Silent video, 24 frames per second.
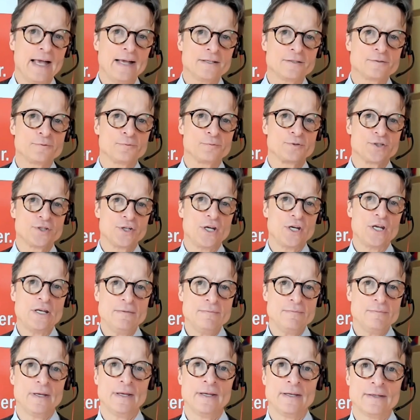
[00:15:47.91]
tax
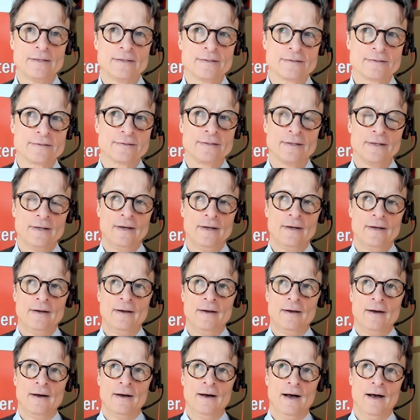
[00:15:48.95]
regime is
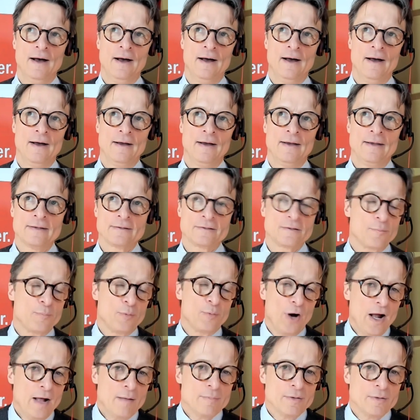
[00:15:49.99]
uh, is a
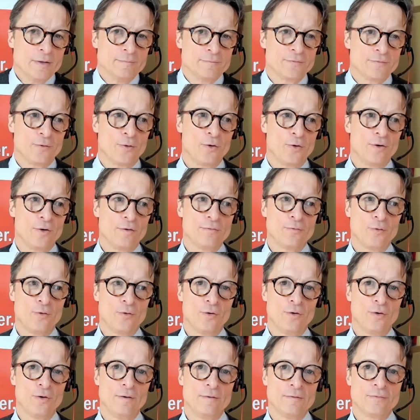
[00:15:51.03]
problem for
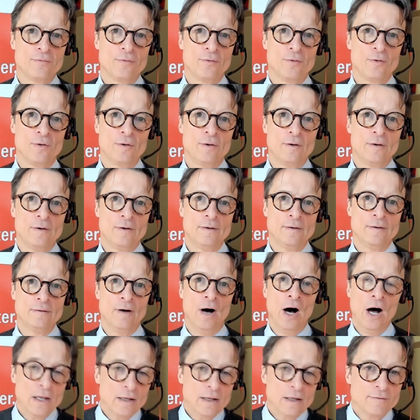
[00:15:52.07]
for for
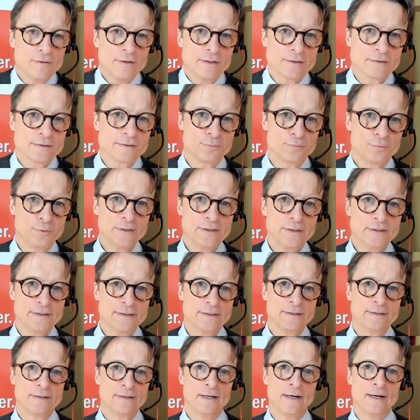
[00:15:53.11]
all of us.
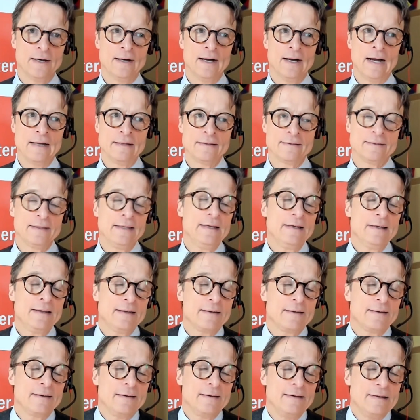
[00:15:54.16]
Really, uh, I
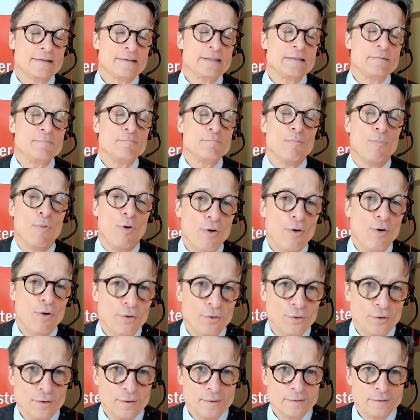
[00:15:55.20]
think it's
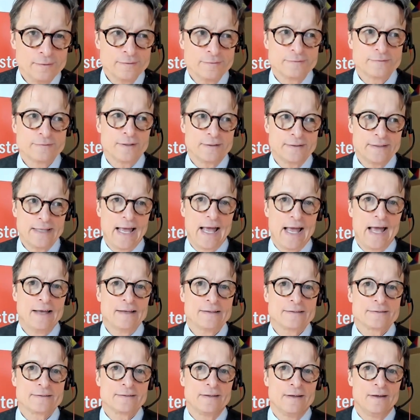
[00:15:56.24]
immoral to
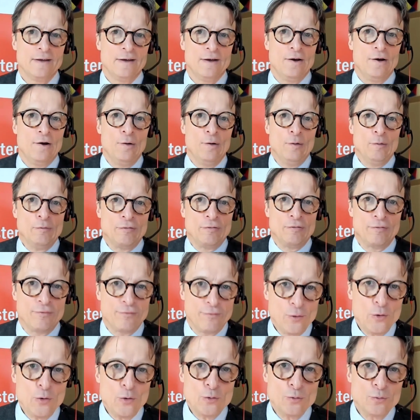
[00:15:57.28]
tax
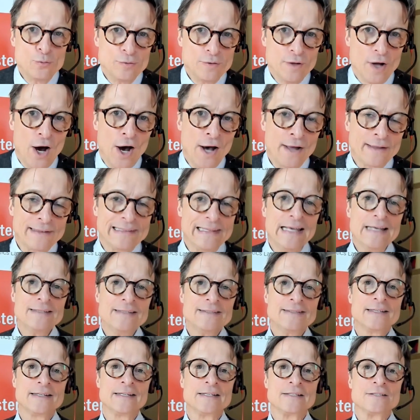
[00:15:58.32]
food
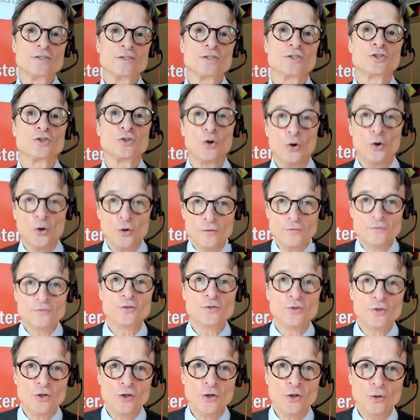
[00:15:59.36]
unless it is served
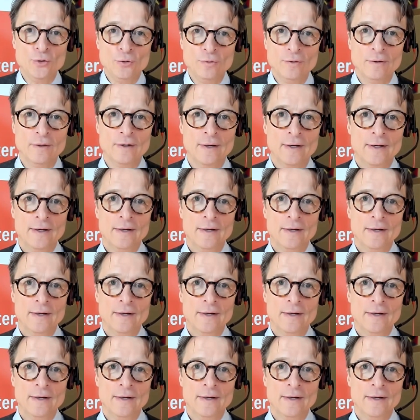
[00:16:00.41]
to you